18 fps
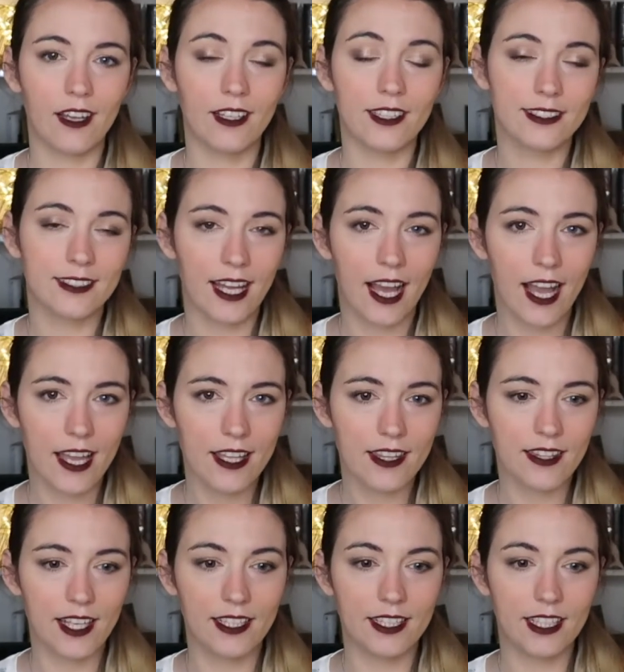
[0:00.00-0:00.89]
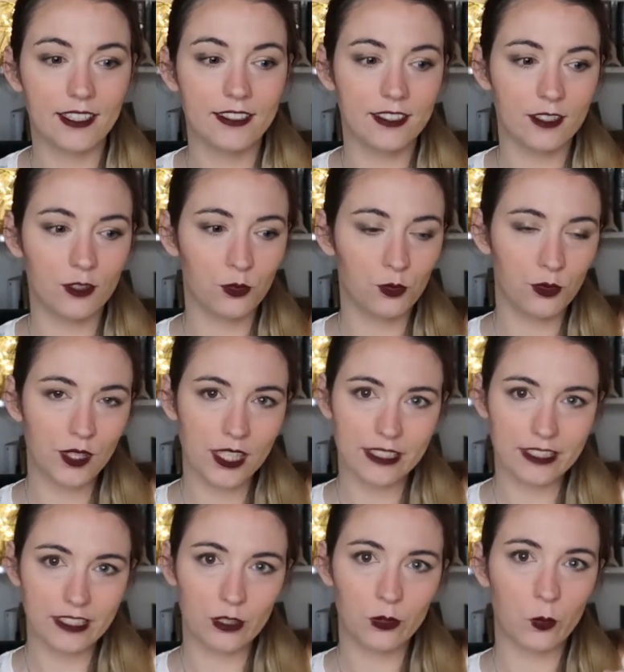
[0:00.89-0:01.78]
Scythe and I
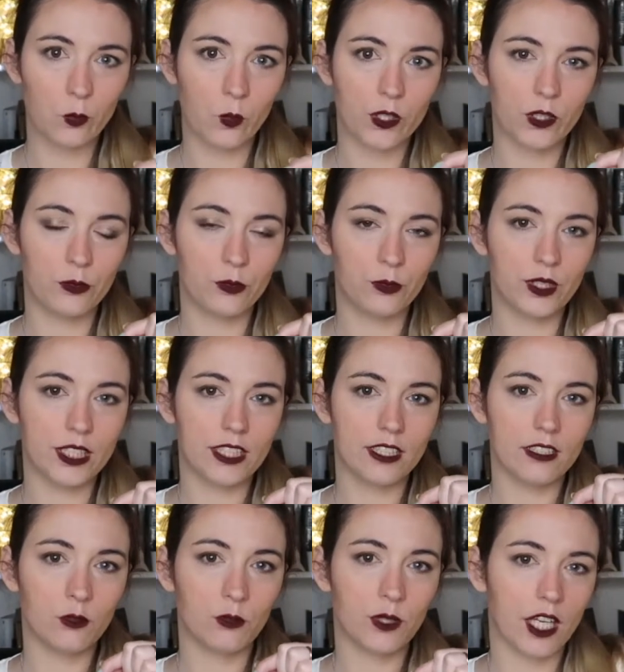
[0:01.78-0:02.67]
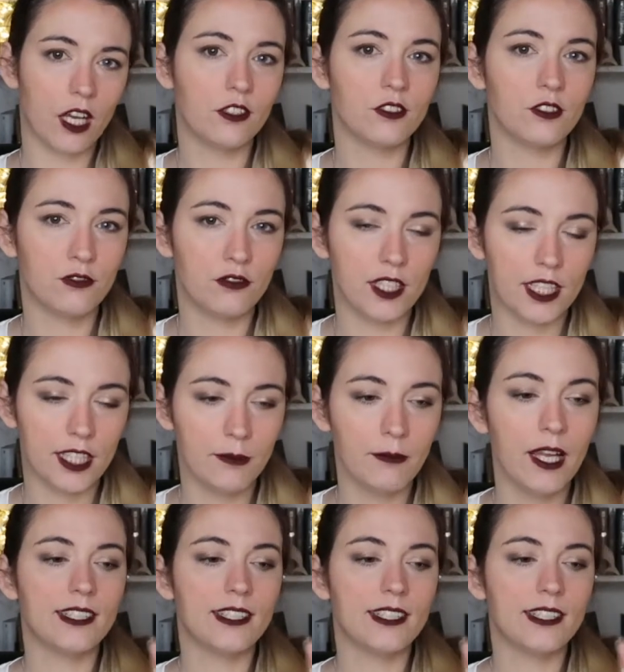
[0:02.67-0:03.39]
really didn't want to read We Hunt the Flame.